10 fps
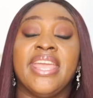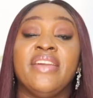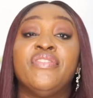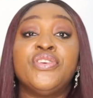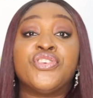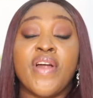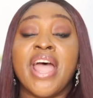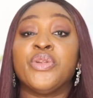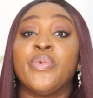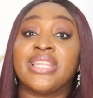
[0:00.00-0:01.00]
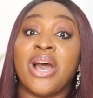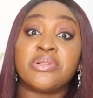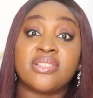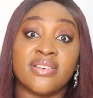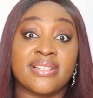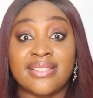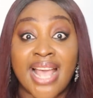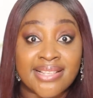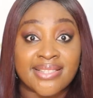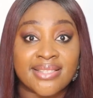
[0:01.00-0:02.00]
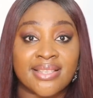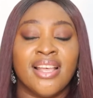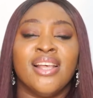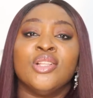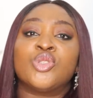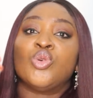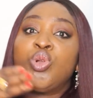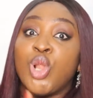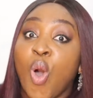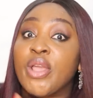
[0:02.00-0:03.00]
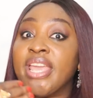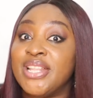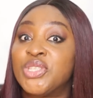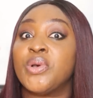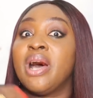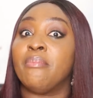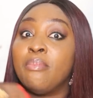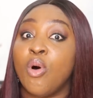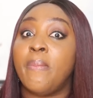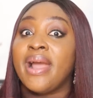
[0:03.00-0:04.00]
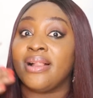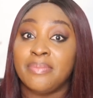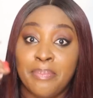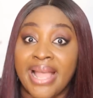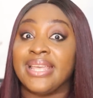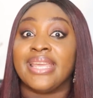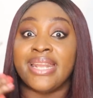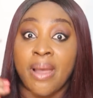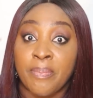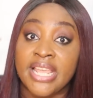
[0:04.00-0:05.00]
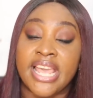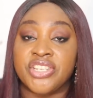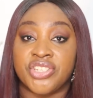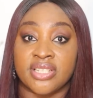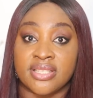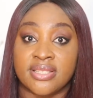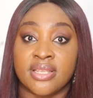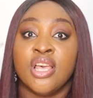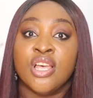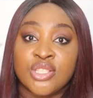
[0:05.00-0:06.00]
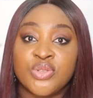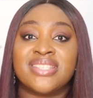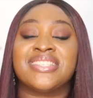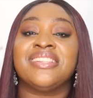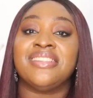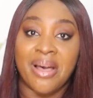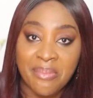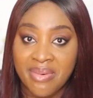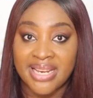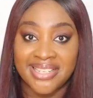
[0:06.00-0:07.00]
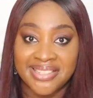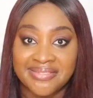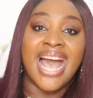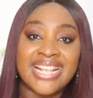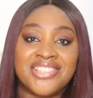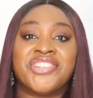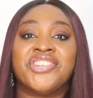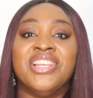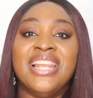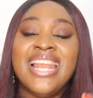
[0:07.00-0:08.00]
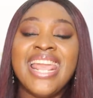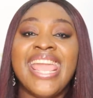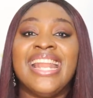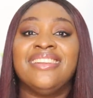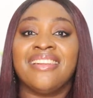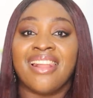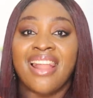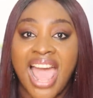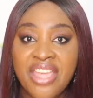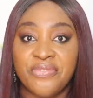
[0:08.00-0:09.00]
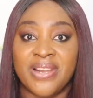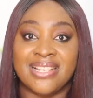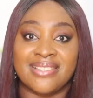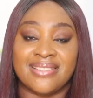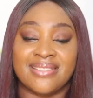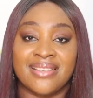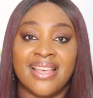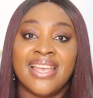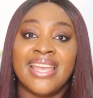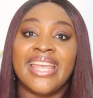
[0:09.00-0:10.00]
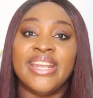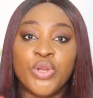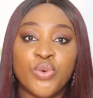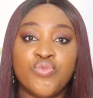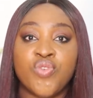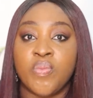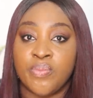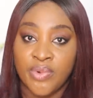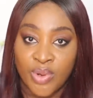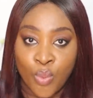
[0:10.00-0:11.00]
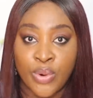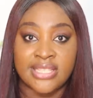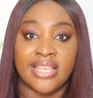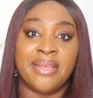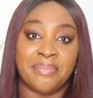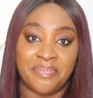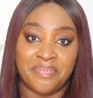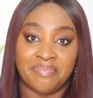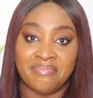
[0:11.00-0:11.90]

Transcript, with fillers: He even tried without success to log into her mobile banking applications to steal her money as she laid lifeless in the room with him.